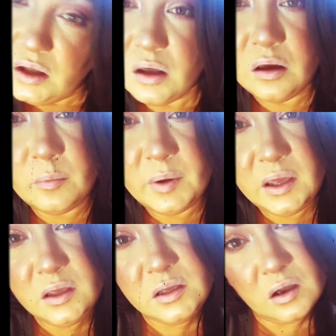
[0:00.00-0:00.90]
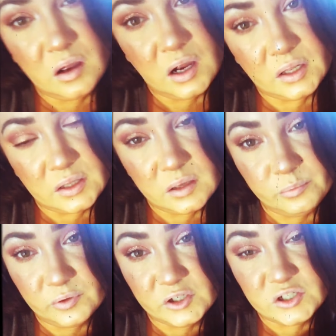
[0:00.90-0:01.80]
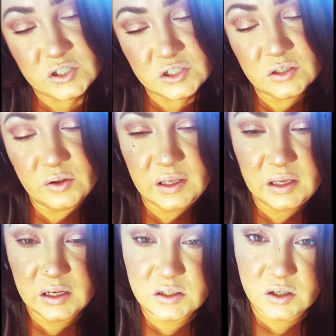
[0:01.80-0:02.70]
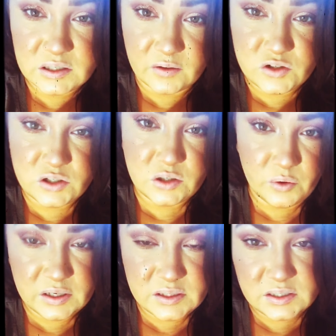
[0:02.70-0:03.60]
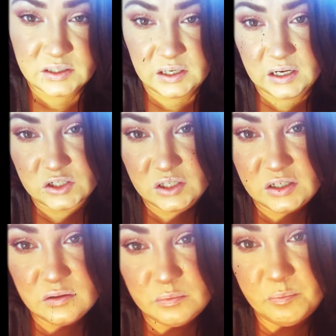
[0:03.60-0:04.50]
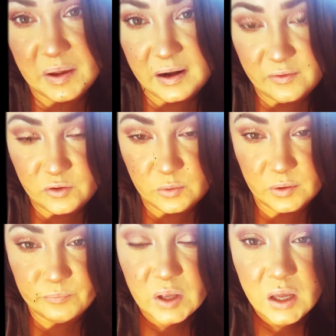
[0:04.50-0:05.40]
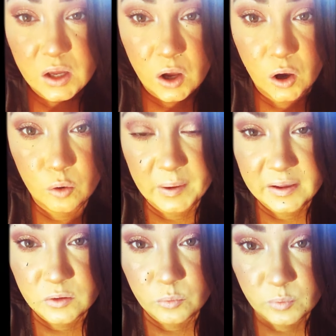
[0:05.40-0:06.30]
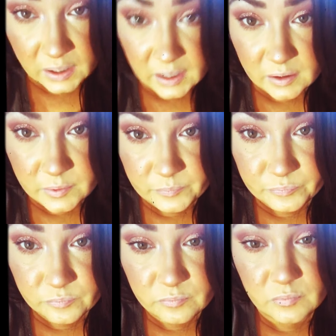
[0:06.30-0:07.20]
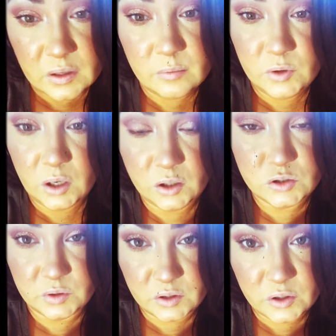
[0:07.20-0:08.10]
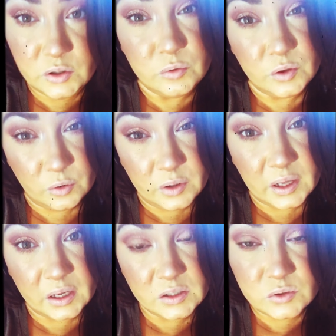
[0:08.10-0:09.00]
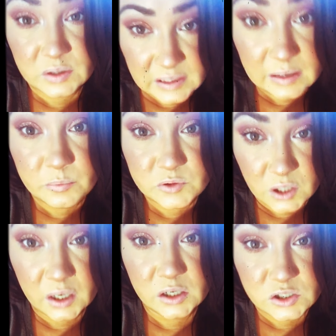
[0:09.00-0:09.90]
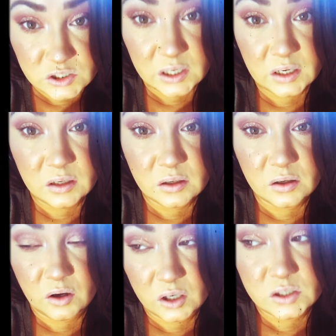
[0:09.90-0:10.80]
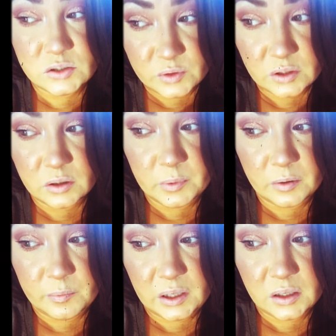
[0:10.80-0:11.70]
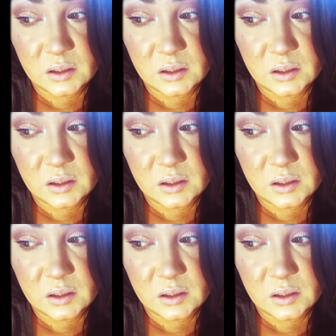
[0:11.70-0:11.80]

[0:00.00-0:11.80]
Oh my God, look at Bridget. She's so like into herself. She's so conceited. She thinks she's better than everyone. Oh, by the way, I'm not on Twitter and you know that. So keep talking shit on Twitter about me.